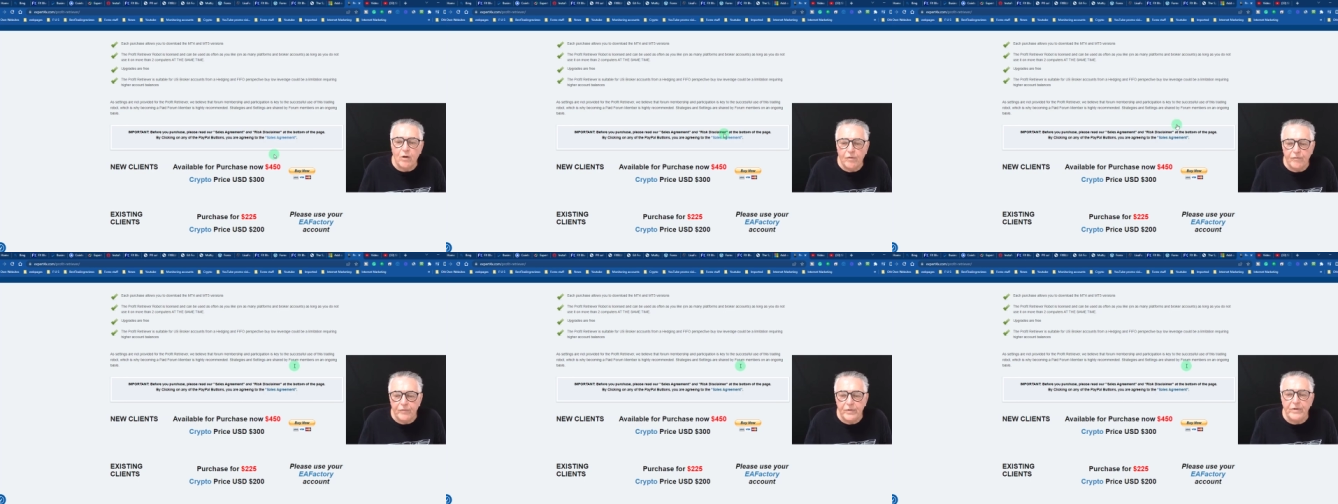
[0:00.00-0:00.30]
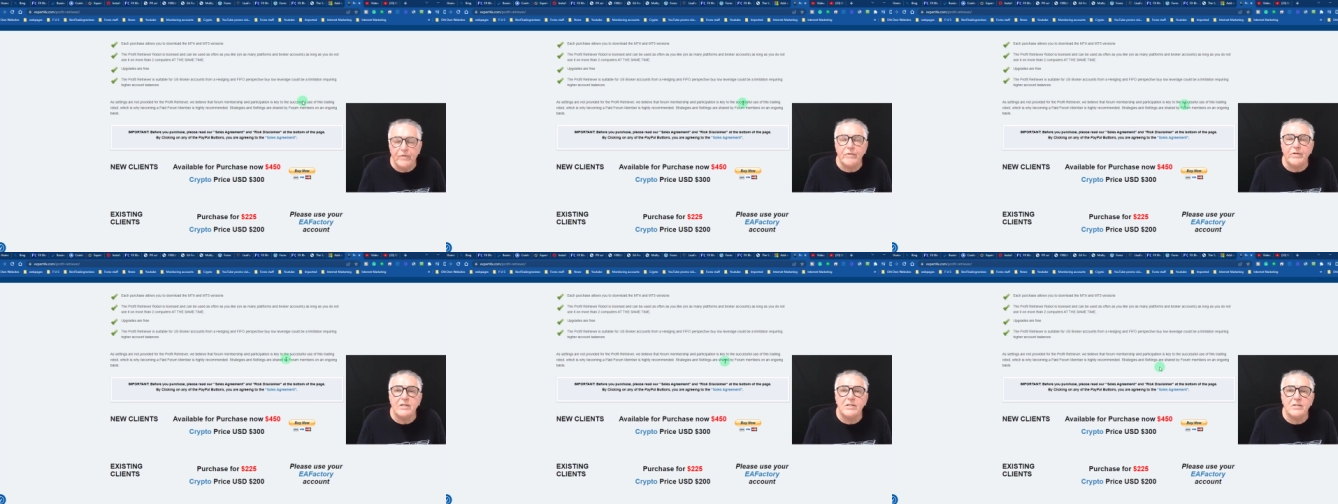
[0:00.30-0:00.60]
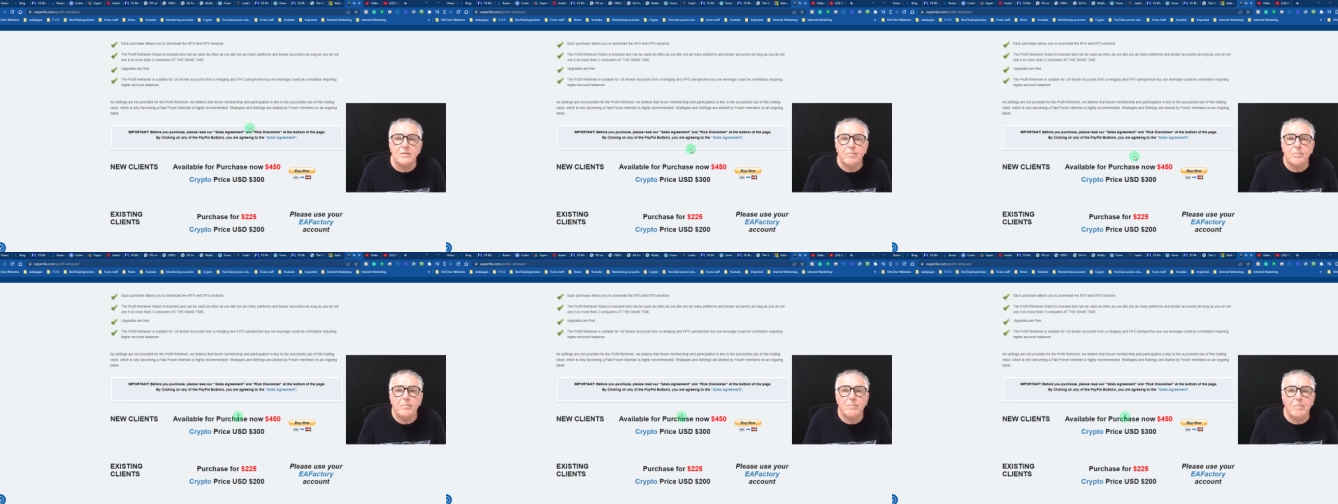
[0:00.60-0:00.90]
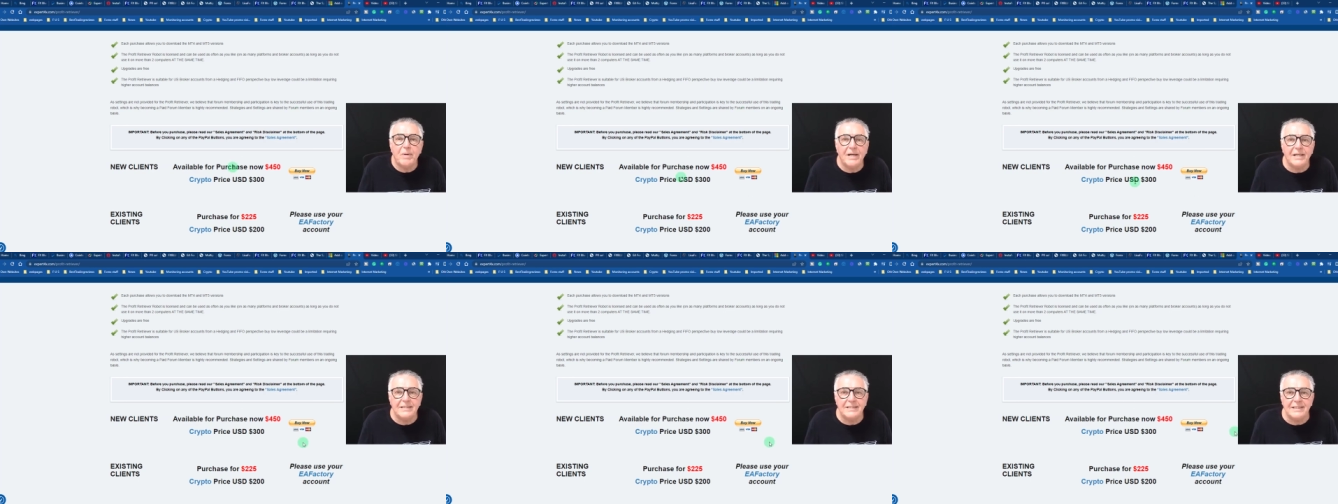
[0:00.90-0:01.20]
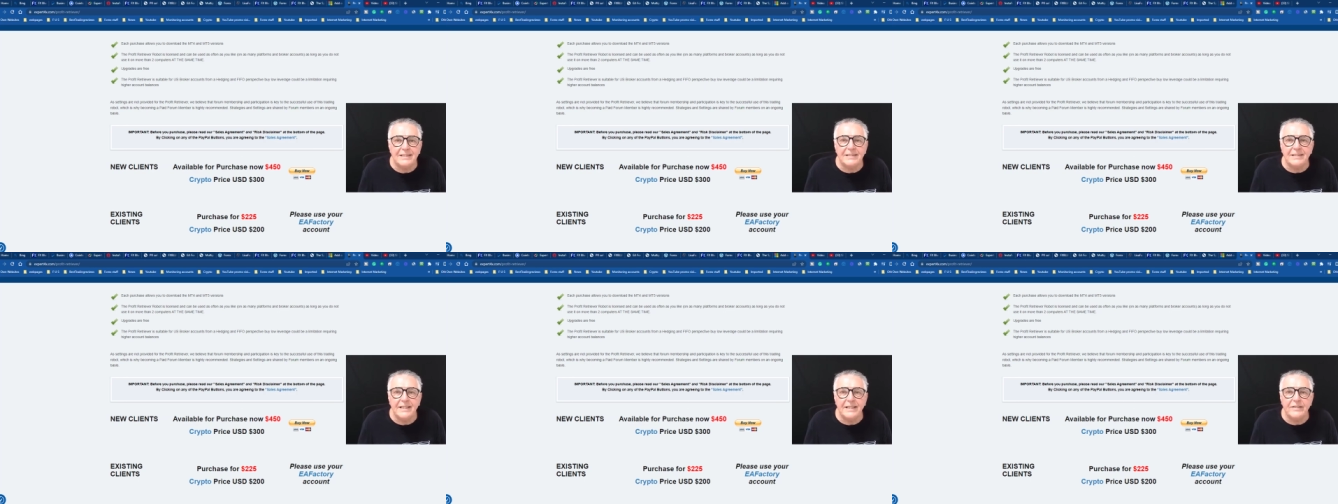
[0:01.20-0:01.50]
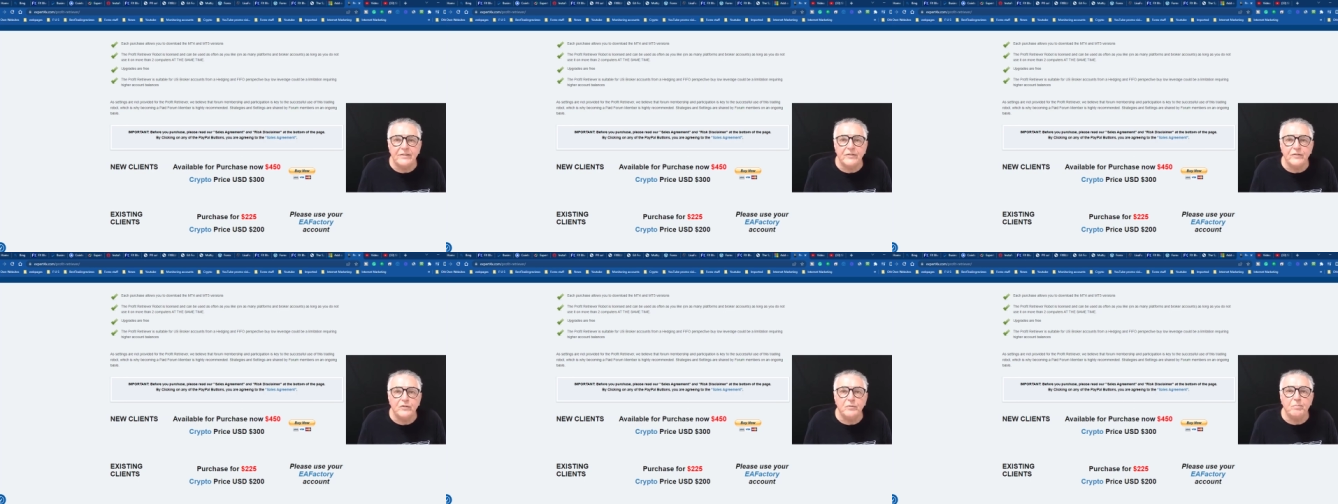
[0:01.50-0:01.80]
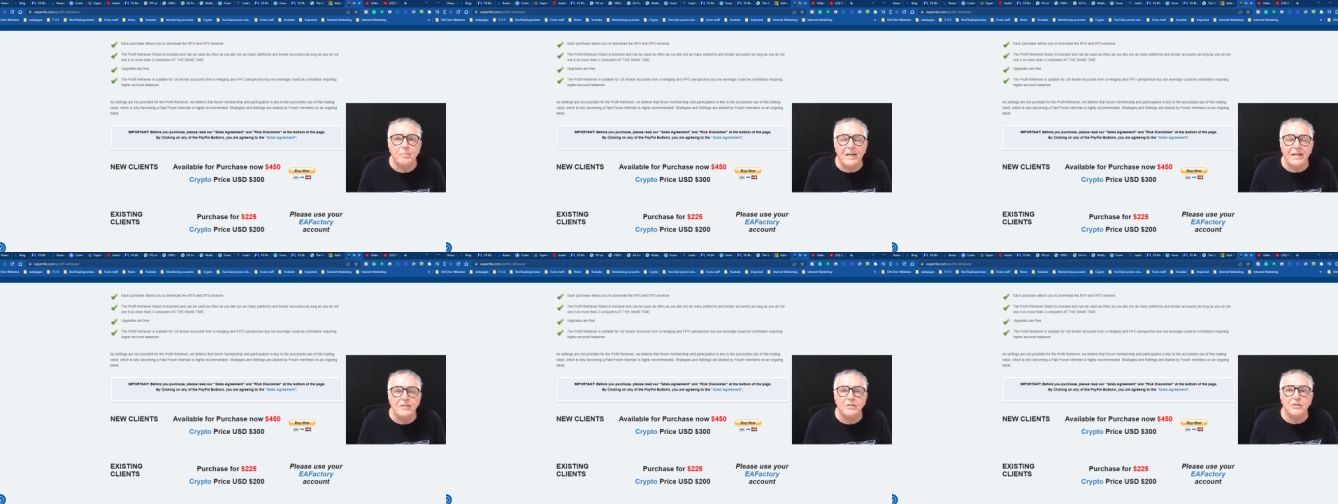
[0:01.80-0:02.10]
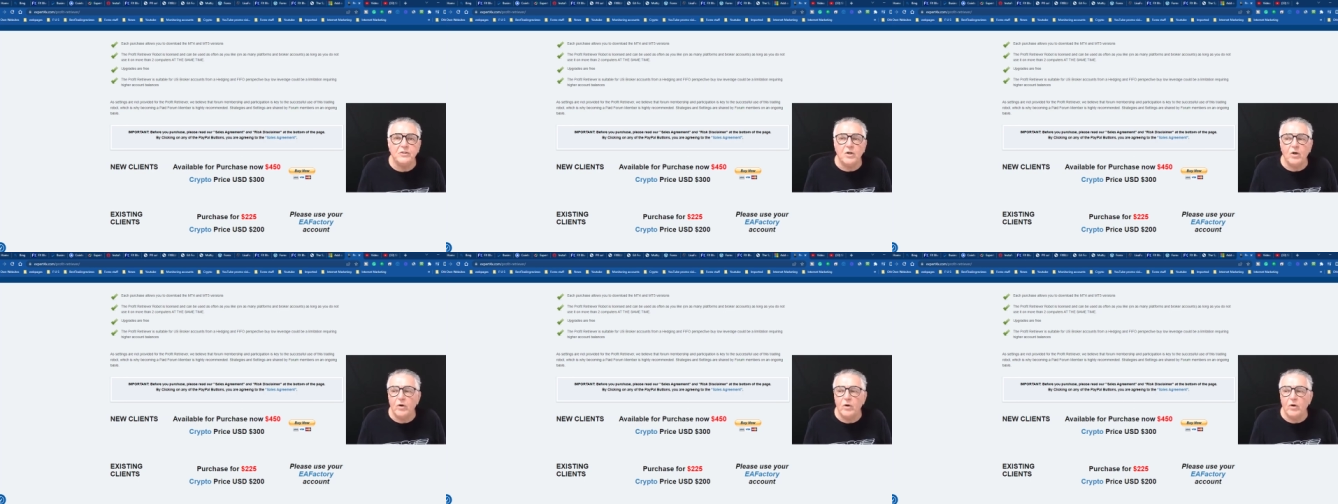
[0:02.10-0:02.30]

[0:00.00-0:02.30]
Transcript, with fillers: are various price incentives based